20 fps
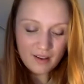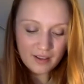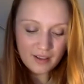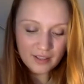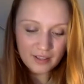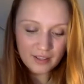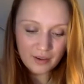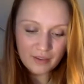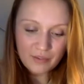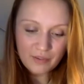
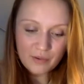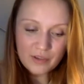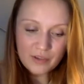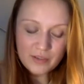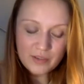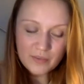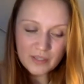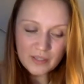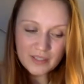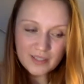know, I've always
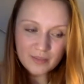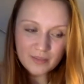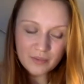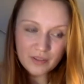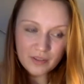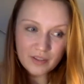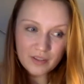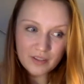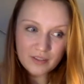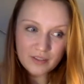been
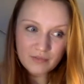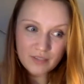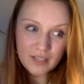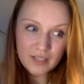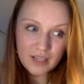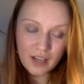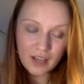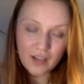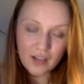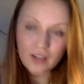someone that's really
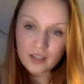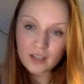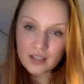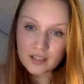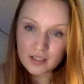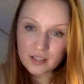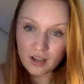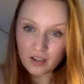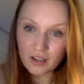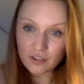like,
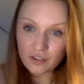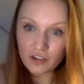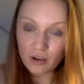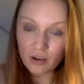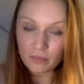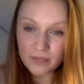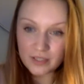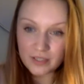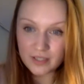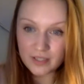it's our
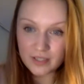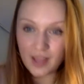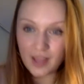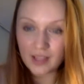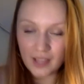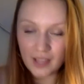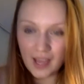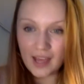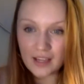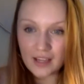job to stay
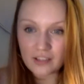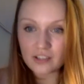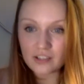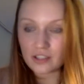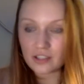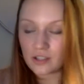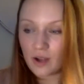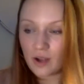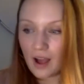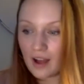engaged, and
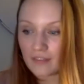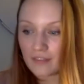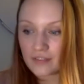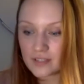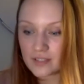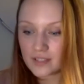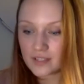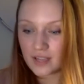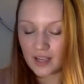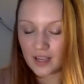you have to
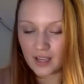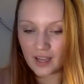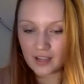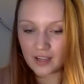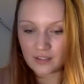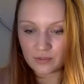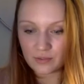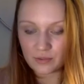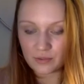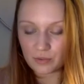stay
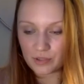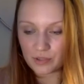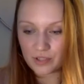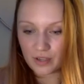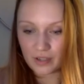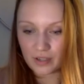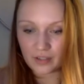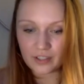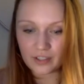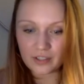engaged with what's
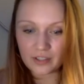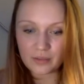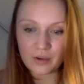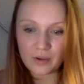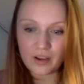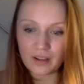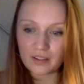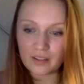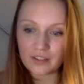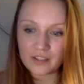going on in the
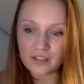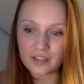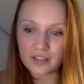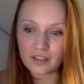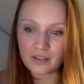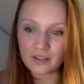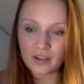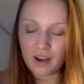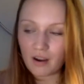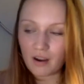world. You know,
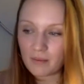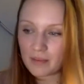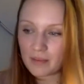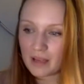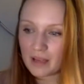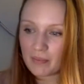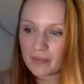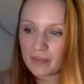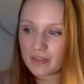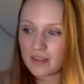you can't be
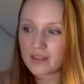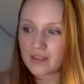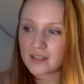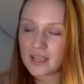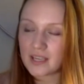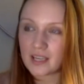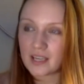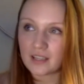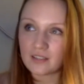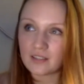
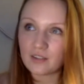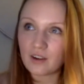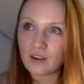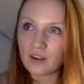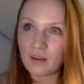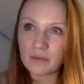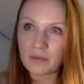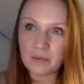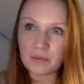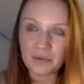apathetic. You
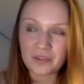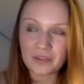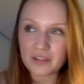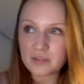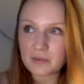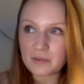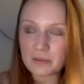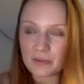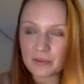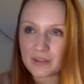can't be one of those
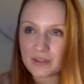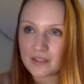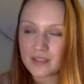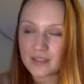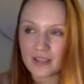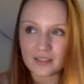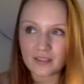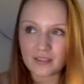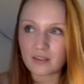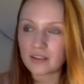people that
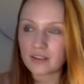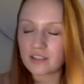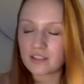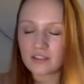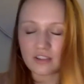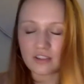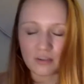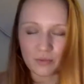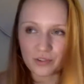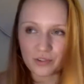says, oh, I just
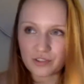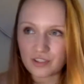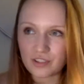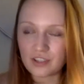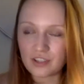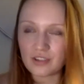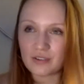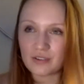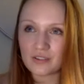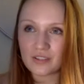don't watch the
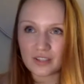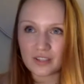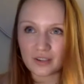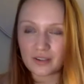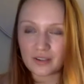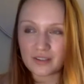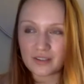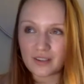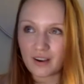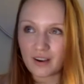news. You
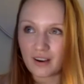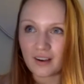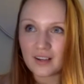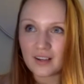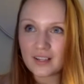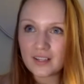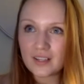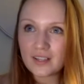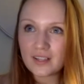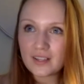know,
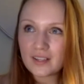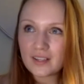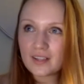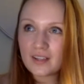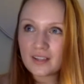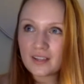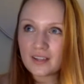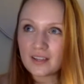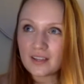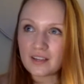
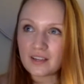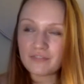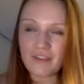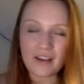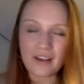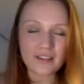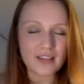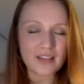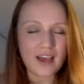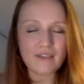it
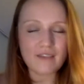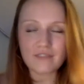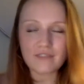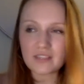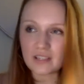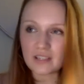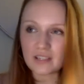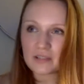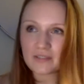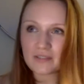affects every
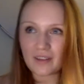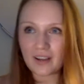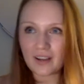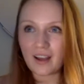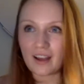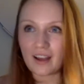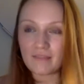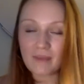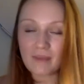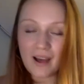single bit of our
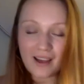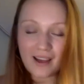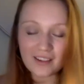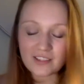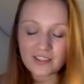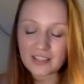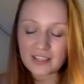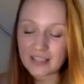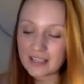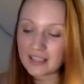life. But
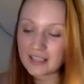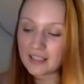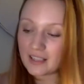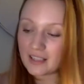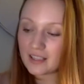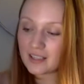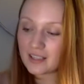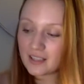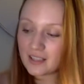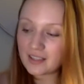actually,
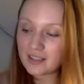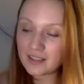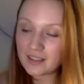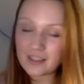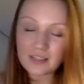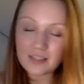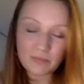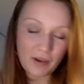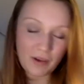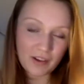
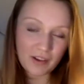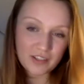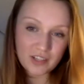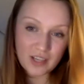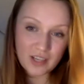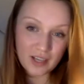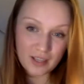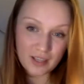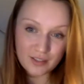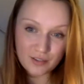this past
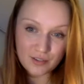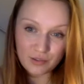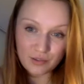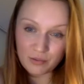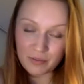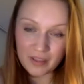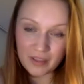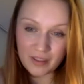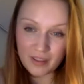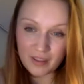year has taught
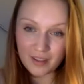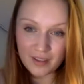me that